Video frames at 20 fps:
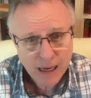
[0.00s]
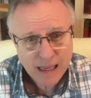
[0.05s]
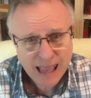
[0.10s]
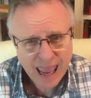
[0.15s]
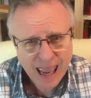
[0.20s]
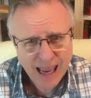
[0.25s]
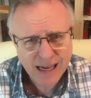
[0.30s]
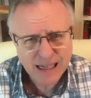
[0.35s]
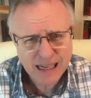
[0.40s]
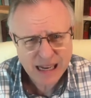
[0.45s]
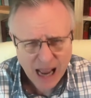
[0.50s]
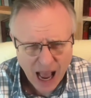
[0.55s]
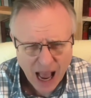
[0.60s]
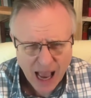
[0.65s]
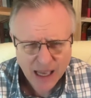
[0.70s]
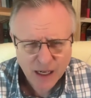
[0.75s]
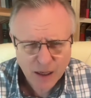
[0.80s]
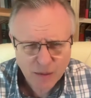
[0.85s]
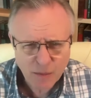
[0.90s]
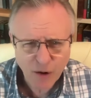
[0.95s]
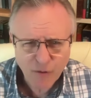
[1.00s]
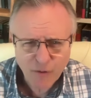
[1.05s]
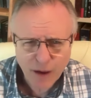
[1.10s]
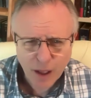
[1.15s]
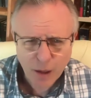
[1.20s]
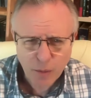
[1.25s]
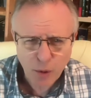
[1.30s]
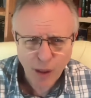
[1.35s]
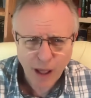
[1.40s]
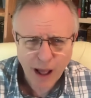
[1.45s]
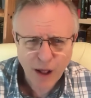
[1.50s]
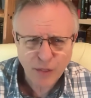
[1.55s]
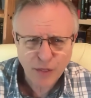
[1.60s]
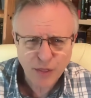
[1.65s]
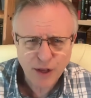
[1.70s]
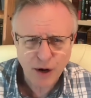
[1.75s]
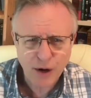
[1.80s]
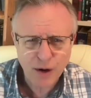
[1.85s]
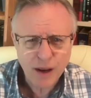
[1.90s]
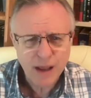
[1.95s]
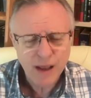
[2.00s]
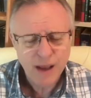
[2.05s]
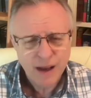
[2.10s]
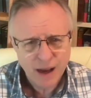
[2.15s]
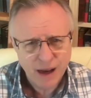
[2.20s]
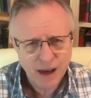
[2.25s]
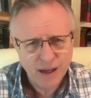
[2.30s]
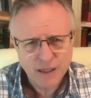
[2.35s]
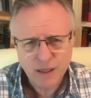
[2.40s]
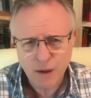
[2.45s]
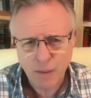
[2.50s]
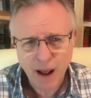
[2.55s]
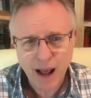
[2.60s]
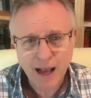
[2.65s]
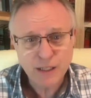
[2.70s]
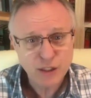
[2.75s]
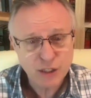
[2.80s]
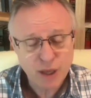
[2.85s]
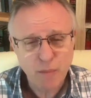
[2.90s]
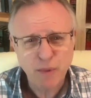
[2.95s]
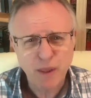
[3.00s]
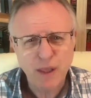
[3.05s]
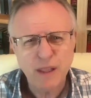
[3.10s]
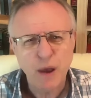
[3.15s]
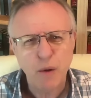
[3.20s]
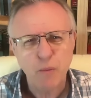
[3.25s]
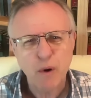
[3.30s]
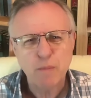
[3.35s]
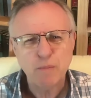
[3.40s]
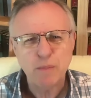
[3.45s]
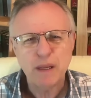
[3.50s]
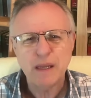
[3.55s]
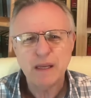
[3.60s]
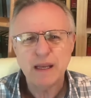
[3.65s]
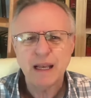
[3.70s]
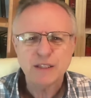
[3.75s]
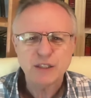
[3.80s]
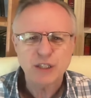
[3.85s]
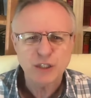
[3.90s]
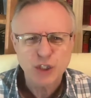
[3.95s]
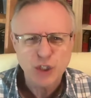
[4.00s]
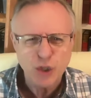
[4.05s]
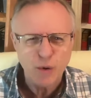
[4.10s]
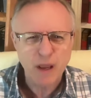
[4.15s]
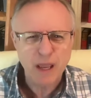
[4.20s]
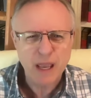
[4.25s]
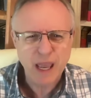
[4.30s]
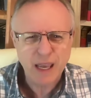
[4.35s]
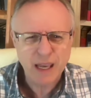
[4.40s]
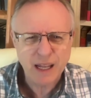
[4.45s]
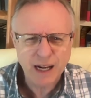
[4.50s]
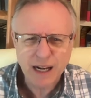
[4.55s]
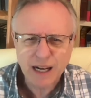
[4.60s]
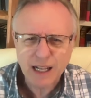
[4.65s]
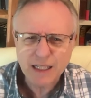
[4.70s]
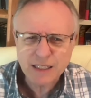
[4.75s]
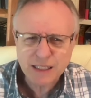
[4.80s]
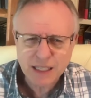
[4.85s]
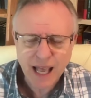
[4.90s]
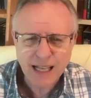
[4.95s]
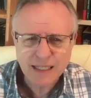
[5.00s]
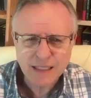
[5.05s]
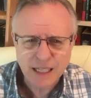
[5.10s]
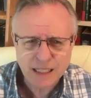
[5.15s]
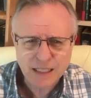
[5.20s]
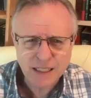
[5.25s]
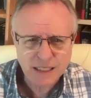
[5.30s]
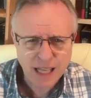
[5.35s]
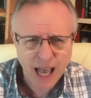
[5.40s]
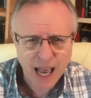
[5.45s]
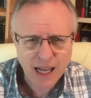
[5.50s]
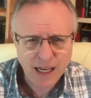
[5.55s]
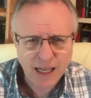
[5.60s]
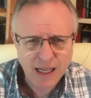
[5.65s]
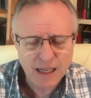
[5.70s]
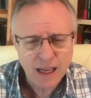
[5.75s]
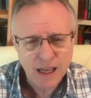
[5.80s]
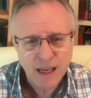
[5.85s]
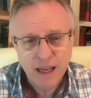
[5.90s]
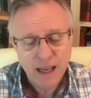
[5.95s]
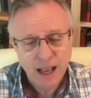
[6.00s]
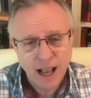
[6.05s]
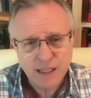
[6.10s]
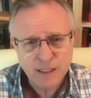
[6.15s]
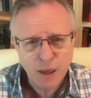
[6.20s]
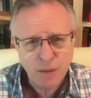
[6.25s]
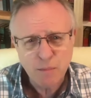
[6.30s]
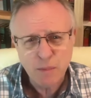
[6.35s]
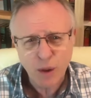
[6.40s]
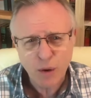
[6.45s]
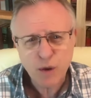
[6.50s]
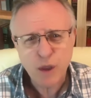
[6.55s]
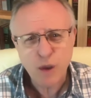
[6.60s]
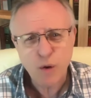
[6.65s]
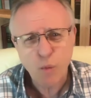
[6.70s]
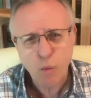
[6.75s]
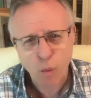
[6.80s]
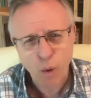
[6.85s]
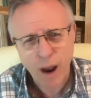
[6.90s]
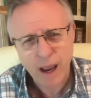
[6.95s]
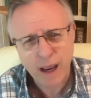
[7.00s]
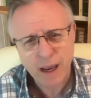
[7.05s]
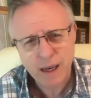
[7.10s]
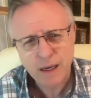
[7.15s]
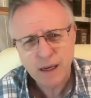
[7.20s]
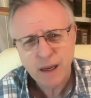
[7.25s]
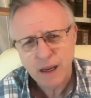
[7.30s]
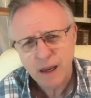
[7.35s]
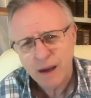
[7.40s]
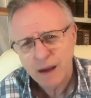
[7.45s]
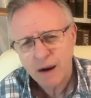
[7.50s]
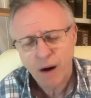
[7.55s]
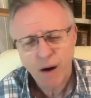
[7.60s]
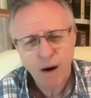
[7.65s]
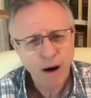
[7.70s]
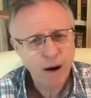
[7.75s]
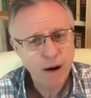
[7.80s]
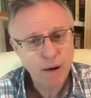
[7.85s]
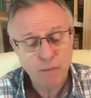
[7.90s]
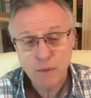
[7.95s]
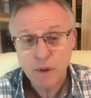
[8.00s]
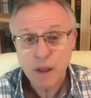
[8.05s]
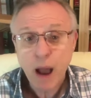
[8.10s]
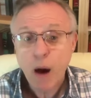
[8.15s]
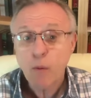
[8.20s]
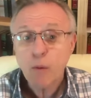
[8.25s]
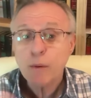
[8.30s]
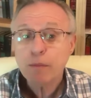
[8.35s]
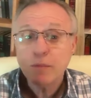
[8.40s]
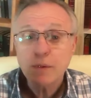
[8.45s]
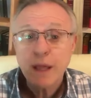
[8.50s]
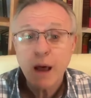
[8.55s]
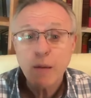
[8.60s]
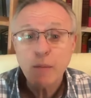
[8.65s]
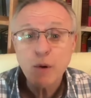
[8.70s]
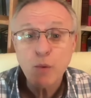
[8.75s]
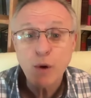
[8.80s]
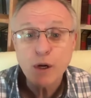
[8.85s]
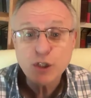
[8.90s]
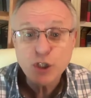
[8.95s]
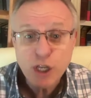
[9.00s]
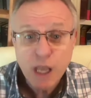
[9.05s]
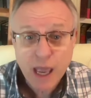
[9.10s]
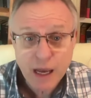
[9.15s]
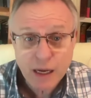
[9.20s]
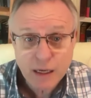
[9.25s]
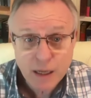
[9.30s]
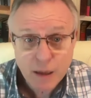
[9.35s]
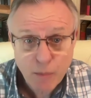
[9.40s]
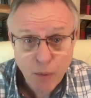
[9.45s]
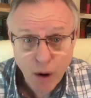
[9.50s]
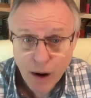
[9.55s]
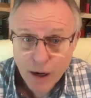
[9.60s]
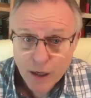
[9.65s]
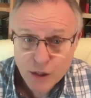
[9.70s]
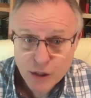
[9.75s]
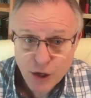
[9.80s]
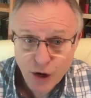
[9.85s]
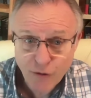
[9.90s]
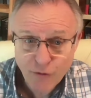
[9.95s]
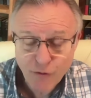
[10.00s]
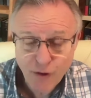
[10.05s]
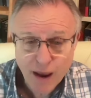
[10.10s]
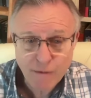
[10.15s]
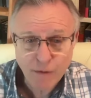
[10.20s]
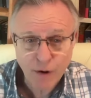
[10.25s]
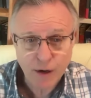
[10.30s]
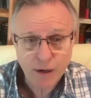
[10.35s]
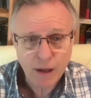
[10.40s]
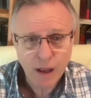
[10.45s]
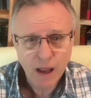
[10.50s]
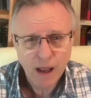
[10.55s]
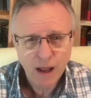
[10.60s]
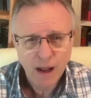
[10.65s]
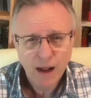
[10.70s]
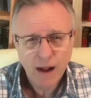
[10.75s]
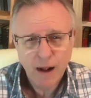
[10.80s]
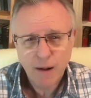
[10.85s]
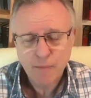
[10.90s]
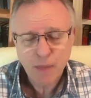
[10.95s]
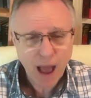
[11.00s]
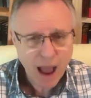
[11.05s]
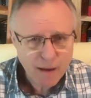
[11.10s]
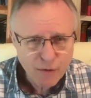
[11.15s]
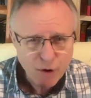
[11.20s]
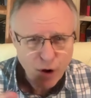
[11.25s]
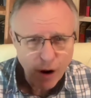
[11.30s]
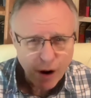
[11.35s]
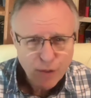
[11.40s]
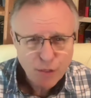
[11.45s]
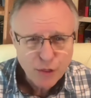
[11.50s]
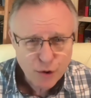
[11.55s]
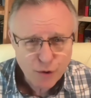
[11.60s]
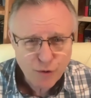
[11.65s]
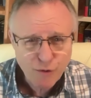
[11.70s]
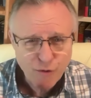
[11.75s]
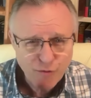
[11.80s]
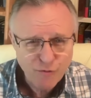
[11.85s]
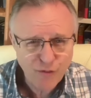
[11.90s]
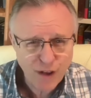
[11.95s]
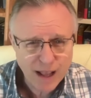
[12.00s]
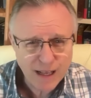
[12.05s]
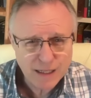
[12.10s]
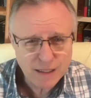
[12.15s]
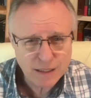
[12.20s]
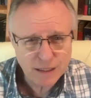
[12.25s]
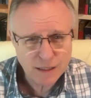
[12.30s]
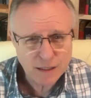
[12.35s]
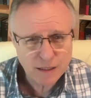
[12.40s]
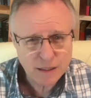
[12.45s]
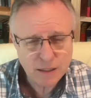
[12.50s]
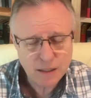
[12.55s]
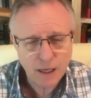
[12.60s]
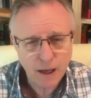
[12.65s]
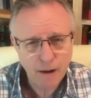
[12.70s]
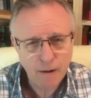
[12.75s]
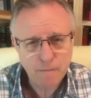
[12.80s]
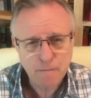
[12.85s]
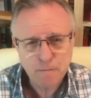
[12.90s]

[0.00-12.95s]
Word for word: candy item available out there to buy, something that would be as intriguing and as exciting as a Milky Way? Or tell me which candy bar is your favorite. I've gone through phases